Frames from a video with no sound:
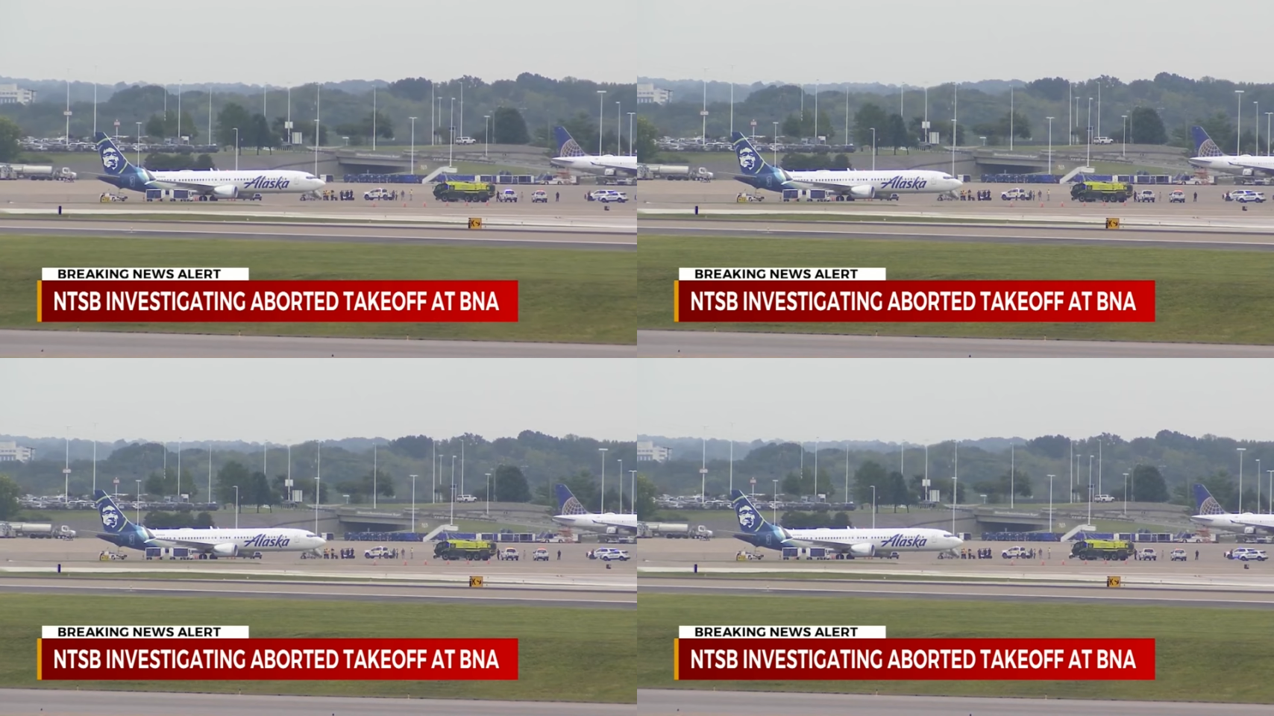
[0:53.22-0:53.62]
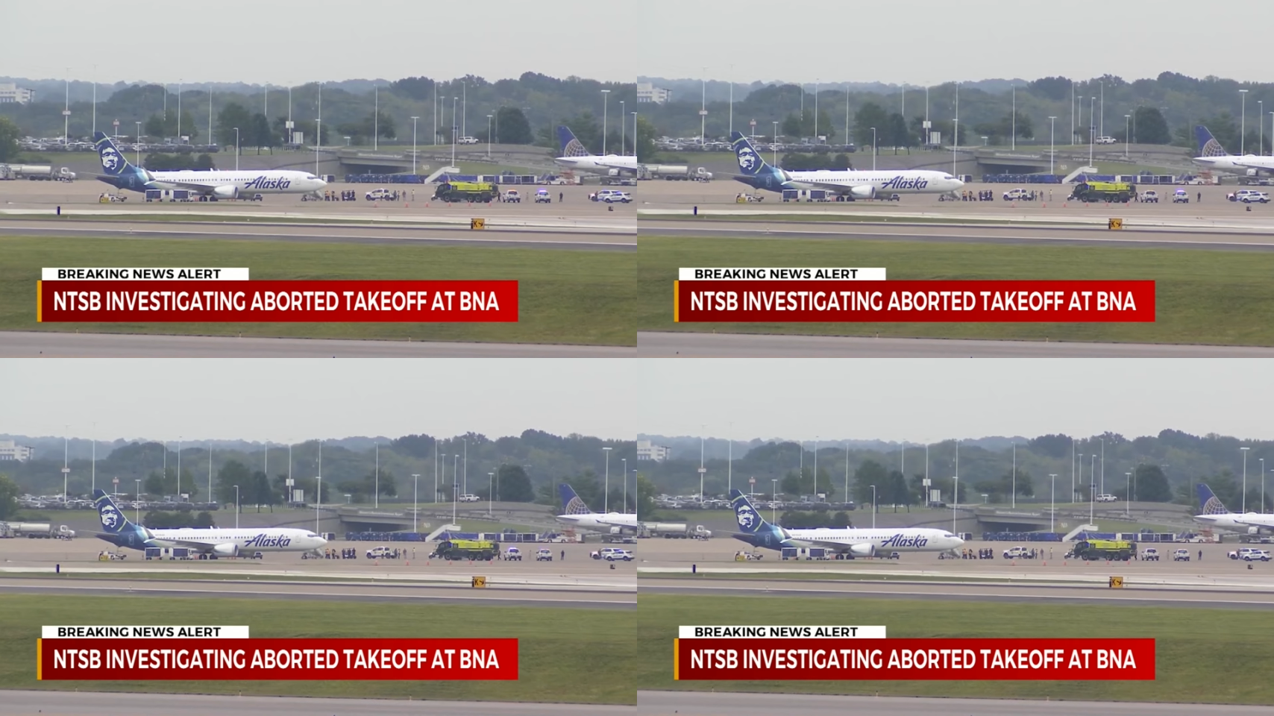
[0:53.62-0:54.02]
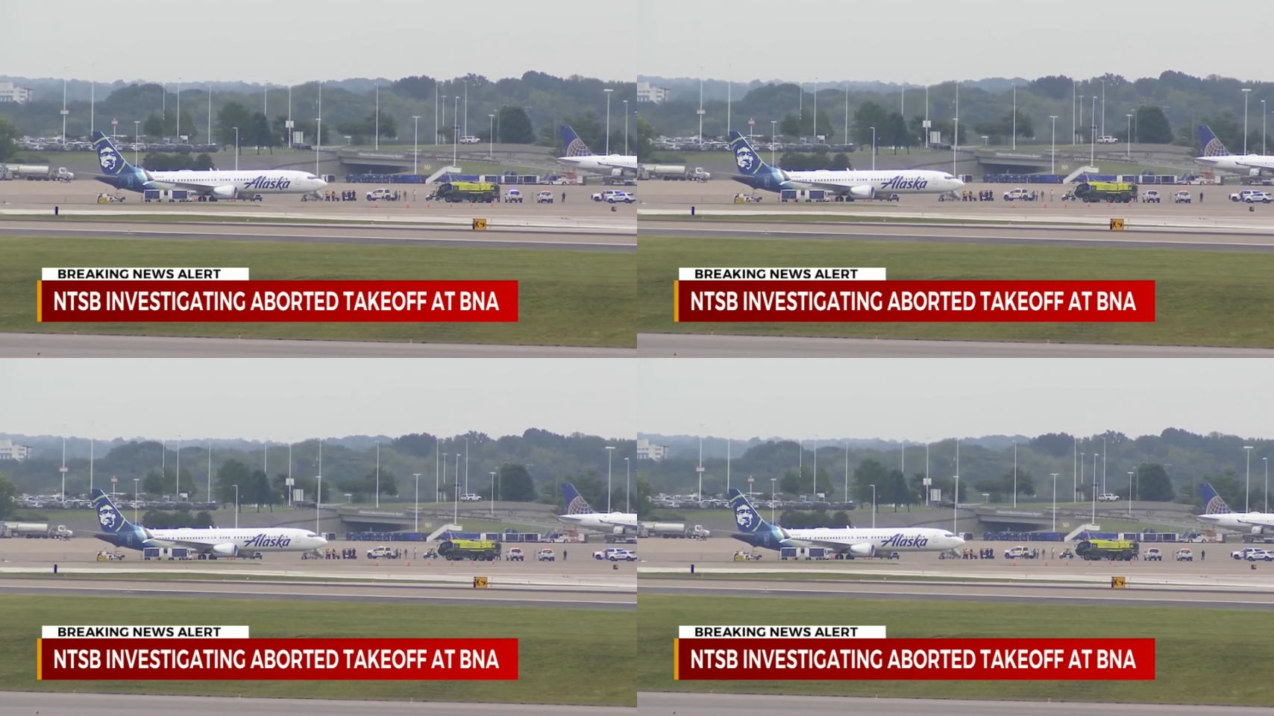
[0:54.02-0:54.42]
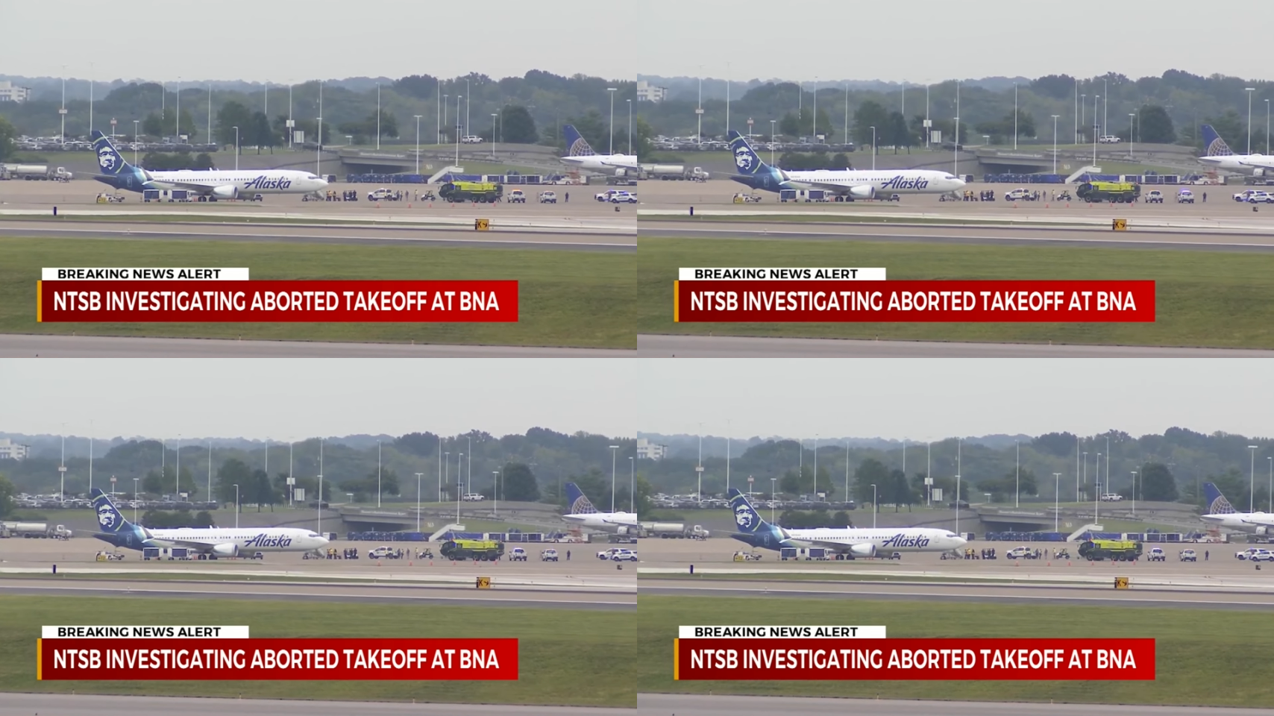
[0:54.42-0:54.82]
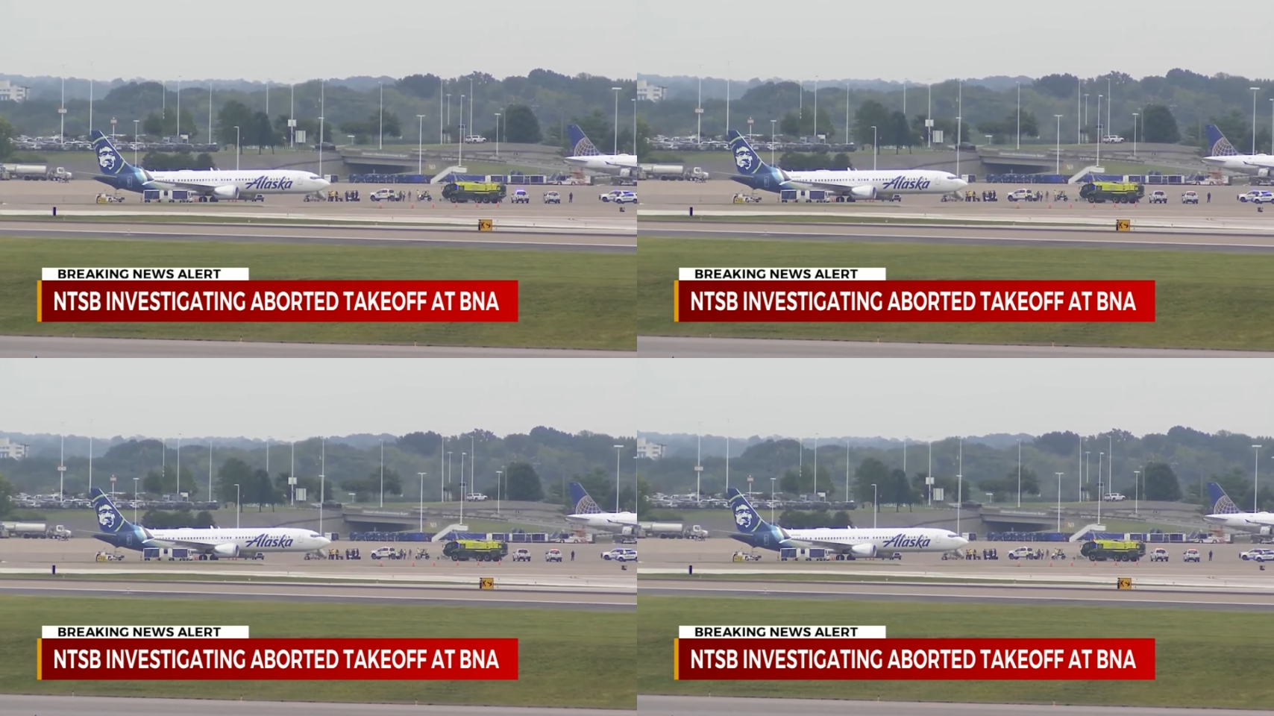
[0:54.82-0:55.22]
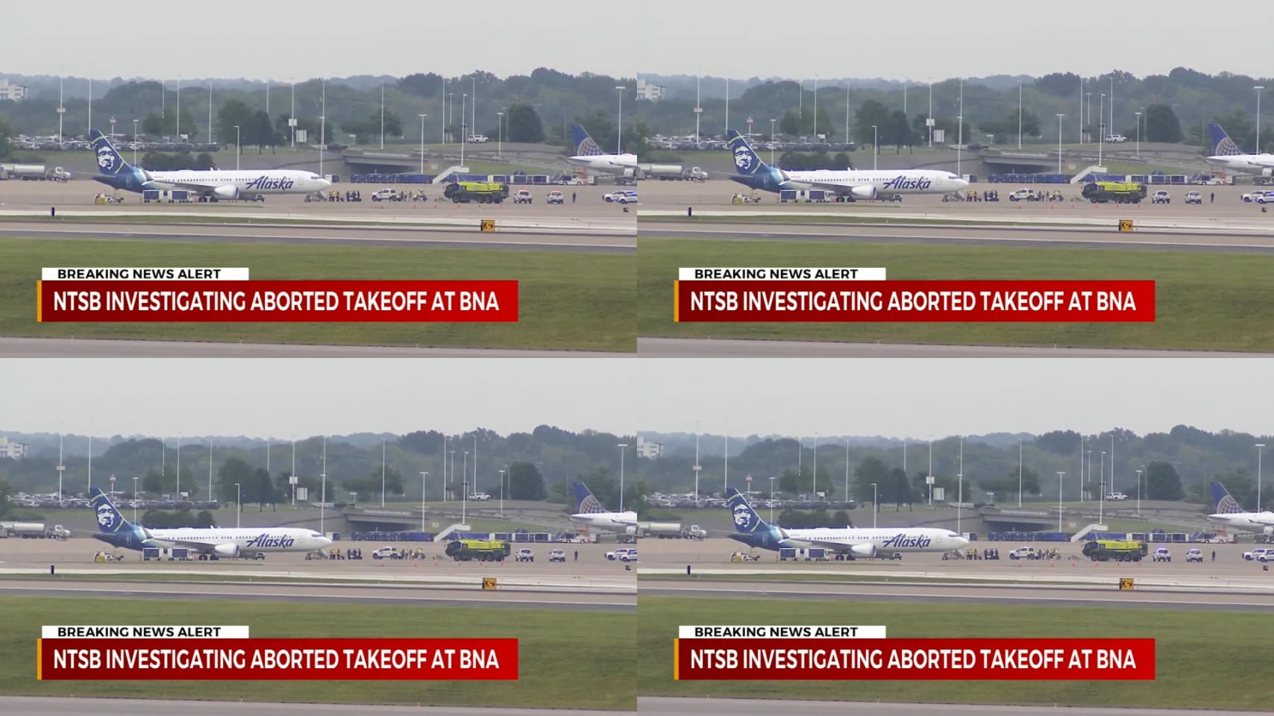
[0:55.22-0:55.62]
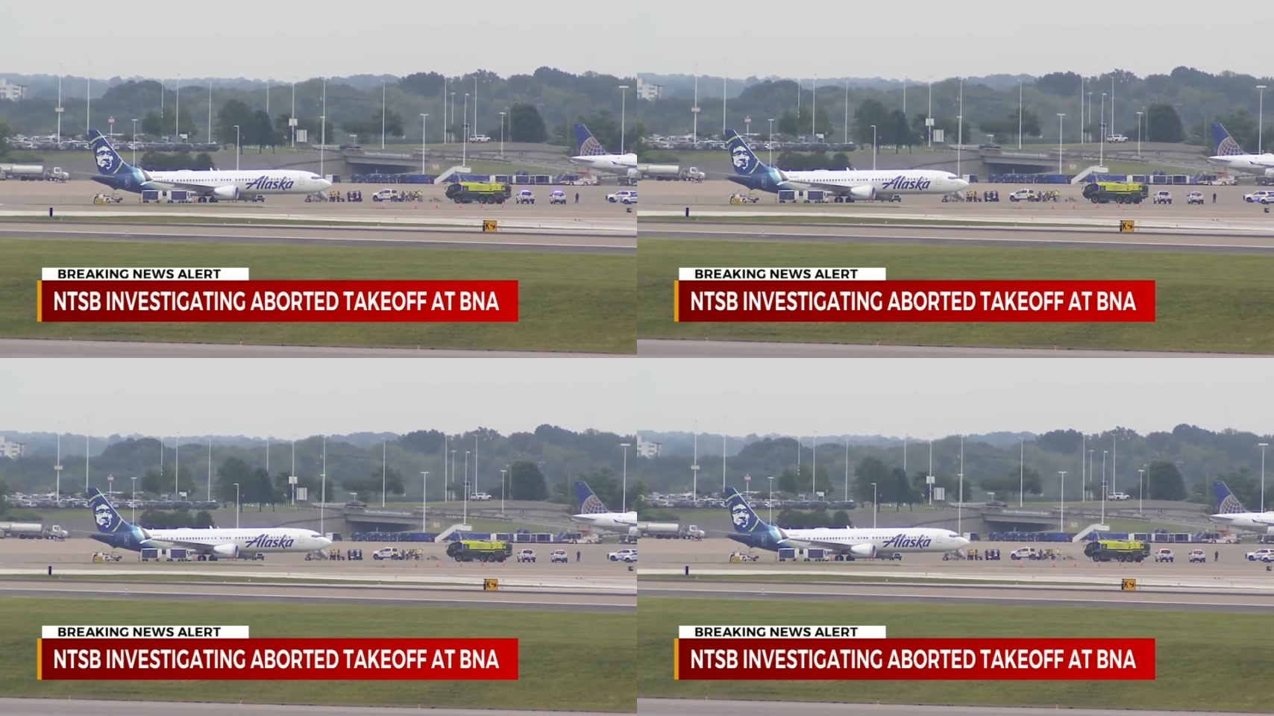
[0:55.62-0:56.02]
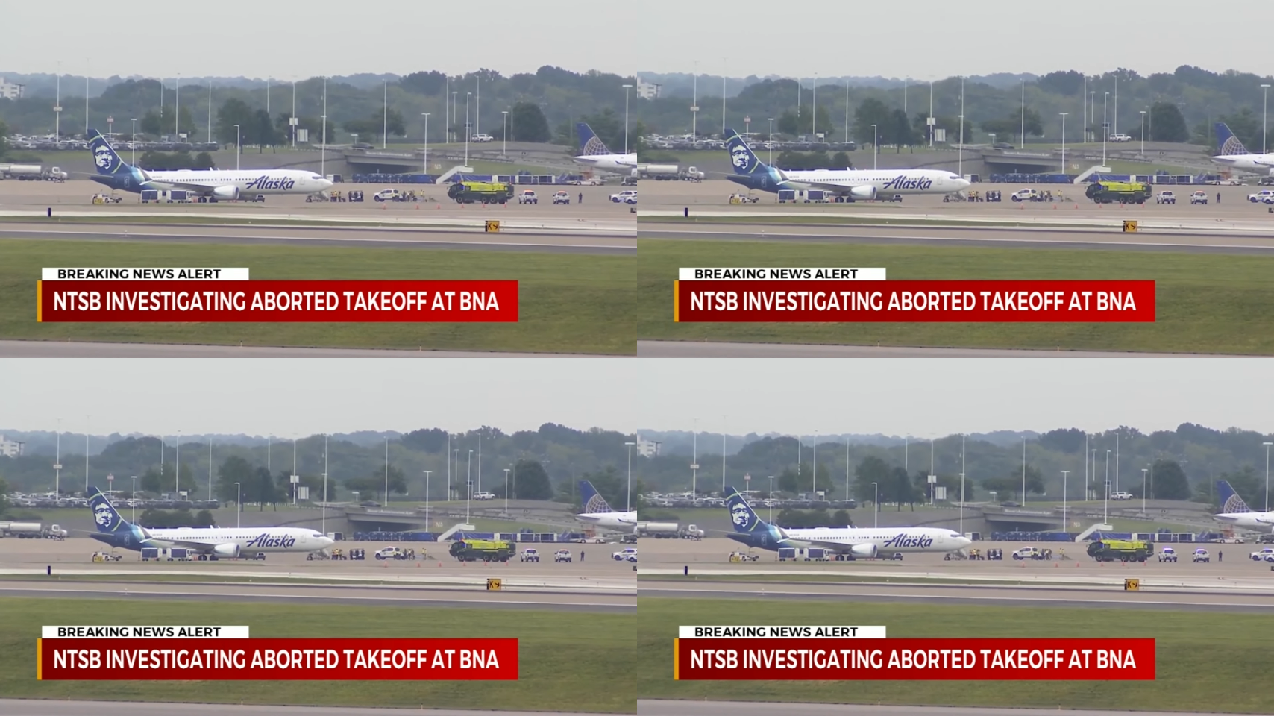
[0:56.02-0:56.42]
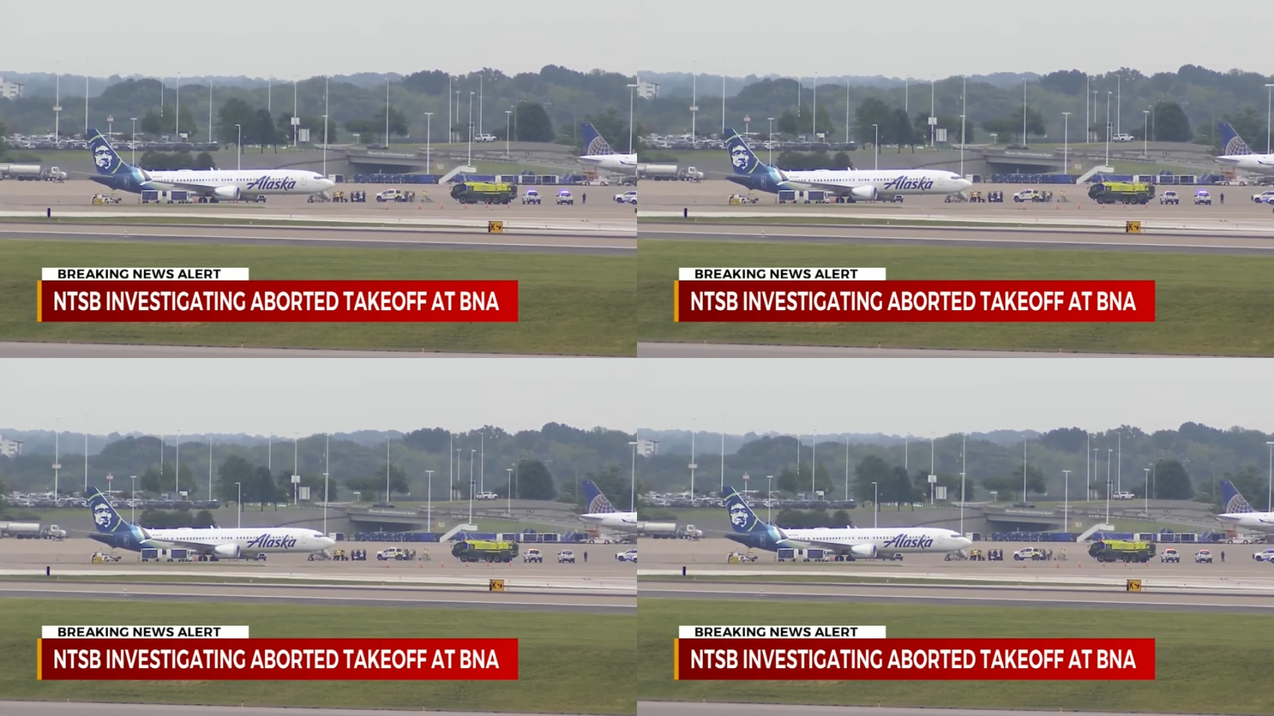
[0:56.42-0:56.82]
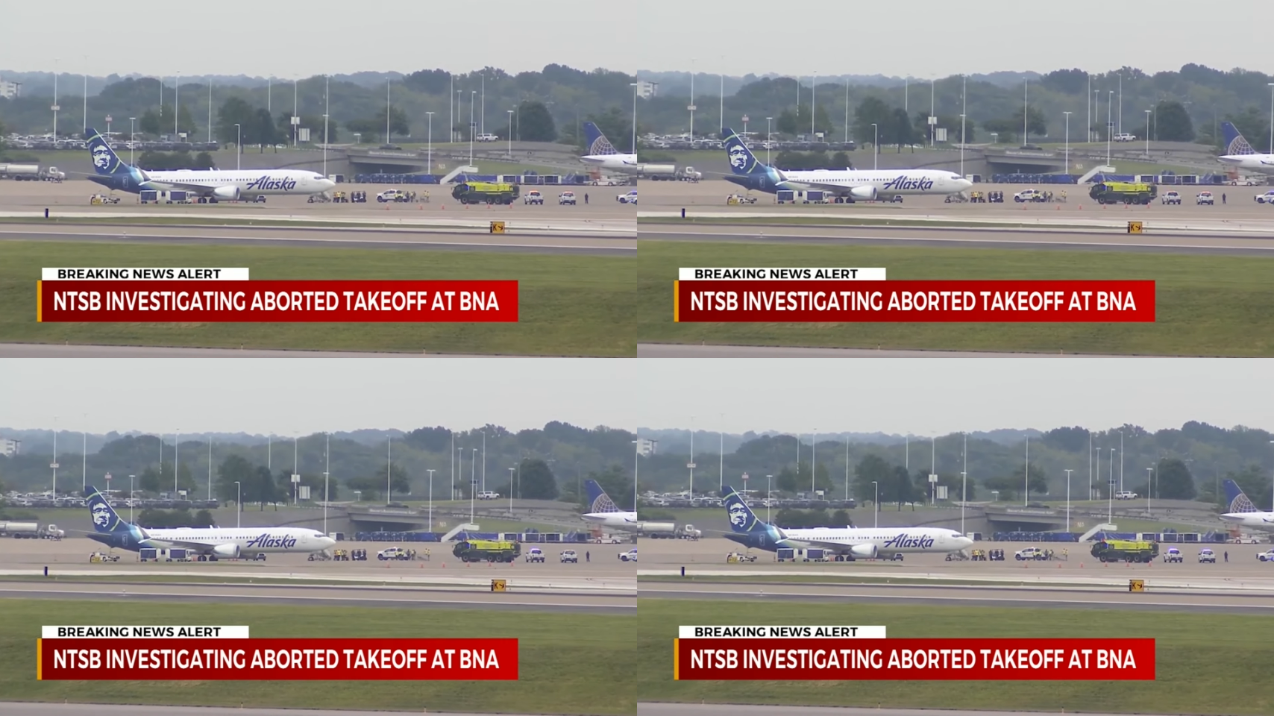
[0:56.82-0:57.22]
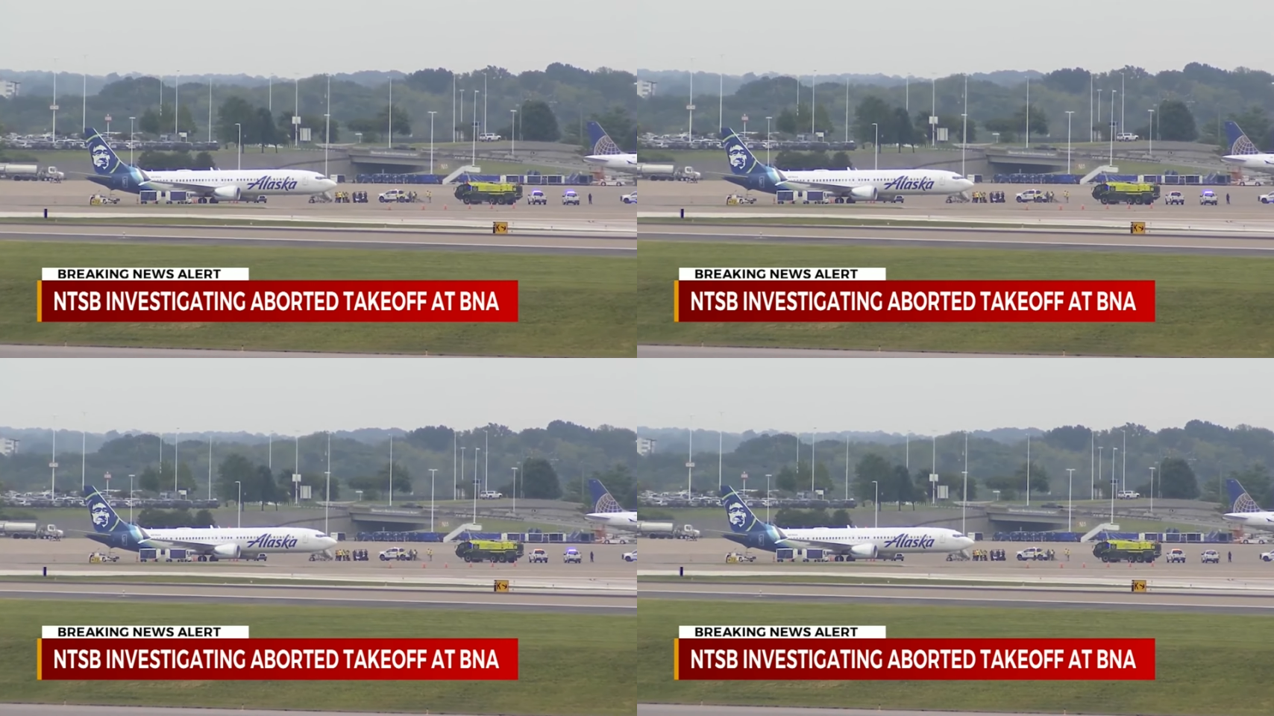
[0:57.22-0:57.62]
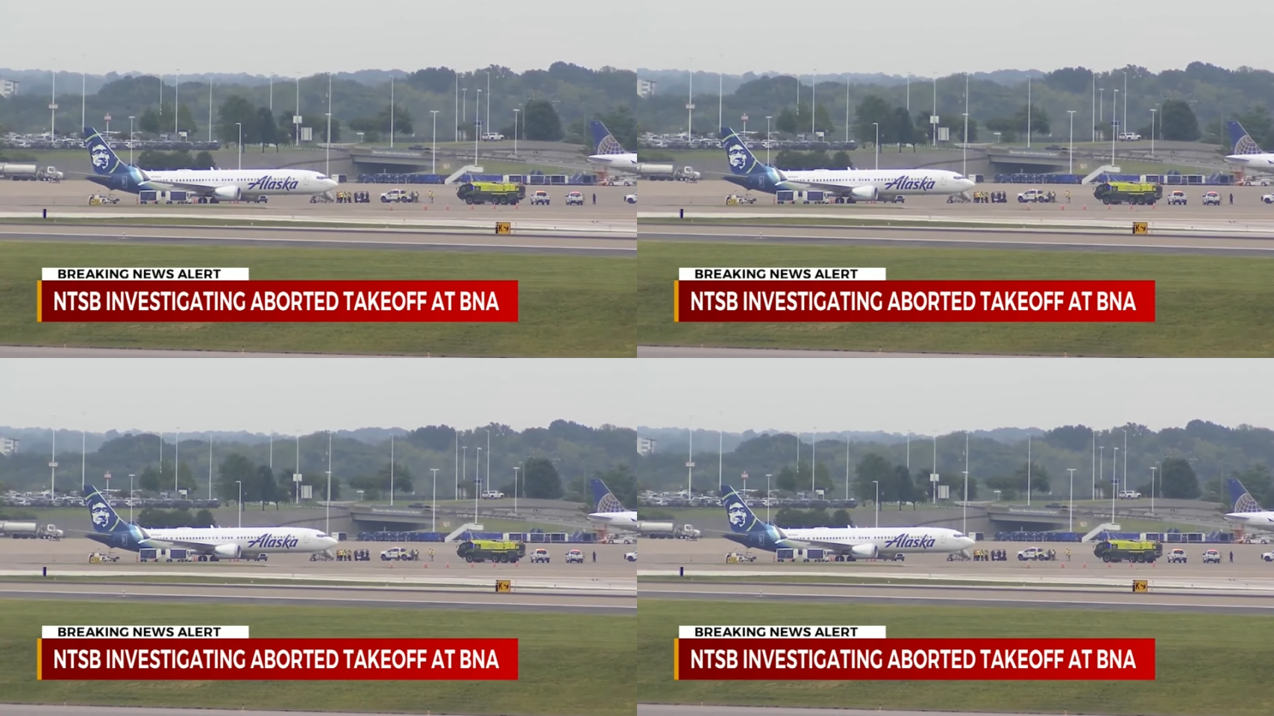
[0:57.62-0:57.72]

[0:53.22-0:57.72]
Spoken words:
No face is visible, so there are no lips to read.